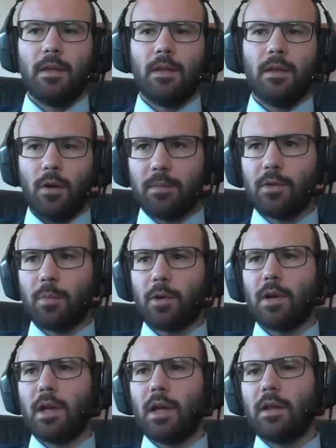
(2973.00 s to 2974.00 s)
Okay,
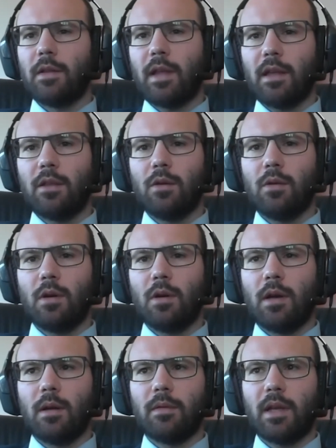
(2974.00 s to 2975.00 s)
super. Thank
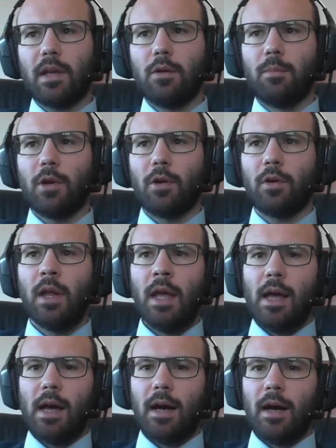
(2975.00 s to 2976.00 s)
you, Björn.
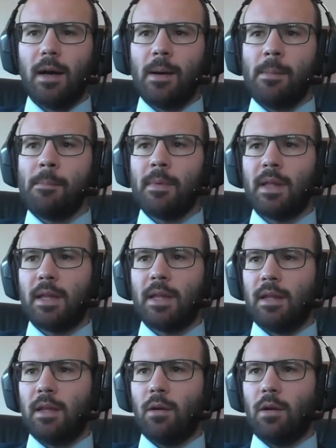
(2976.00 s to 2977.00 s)

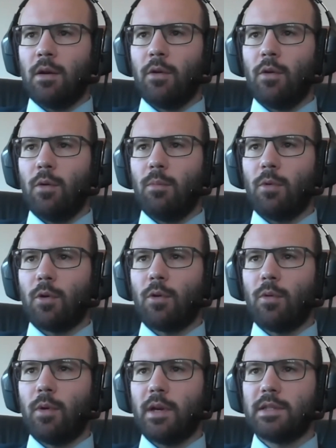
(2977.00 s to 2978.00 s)
There are no more
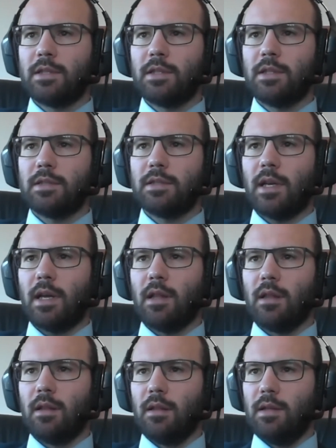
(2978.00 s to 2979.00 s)
questions.
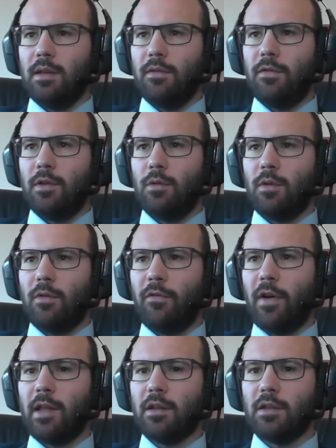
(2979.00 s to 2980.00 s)
I'll leave you a
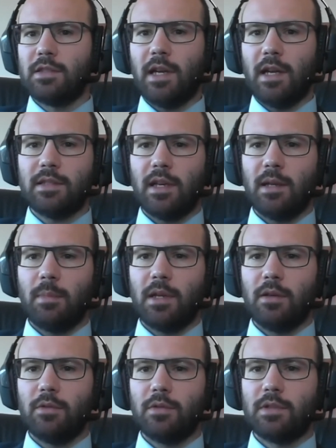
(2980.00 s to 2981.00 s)
final chance.
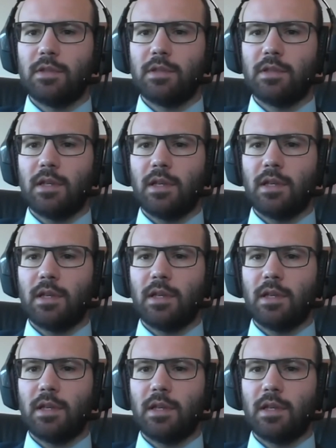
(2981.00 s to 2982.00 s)
Anybody who's
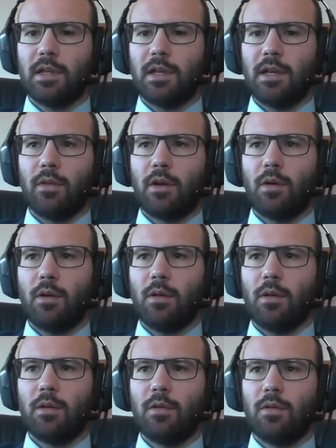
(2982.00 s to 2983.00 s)
on
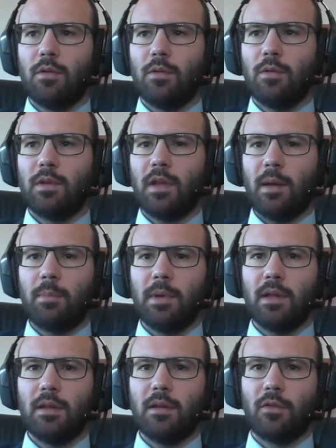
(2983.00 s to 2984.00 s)
the call to
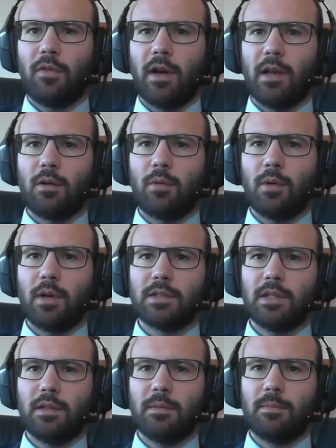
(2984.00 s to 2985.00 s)
type in your final
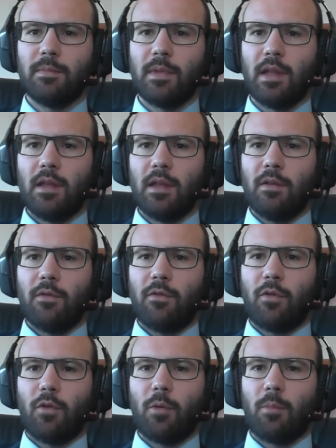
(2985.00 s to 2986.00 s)
question
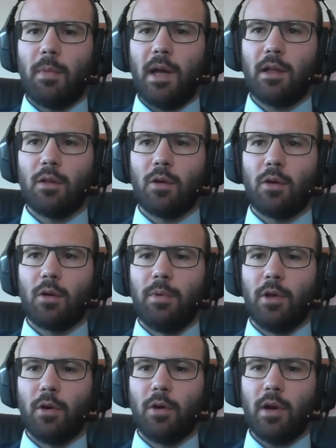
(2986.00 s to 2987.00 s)
for Michael or
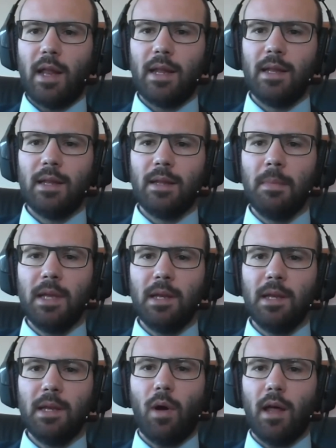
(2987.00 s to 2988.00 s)
Björn. And in the
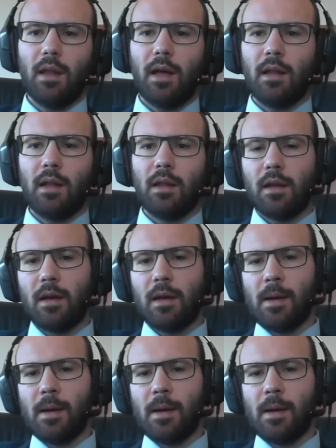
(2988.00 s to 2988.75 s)
meanwhile, I'll